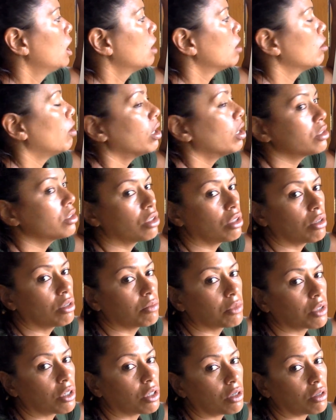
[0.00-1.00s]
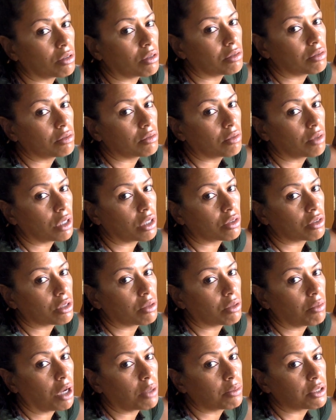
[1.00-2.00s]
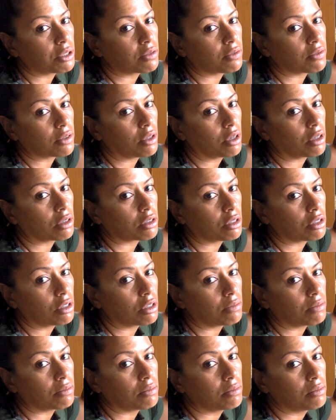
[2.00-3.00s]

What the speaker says: Long term, though, what are some options for long term?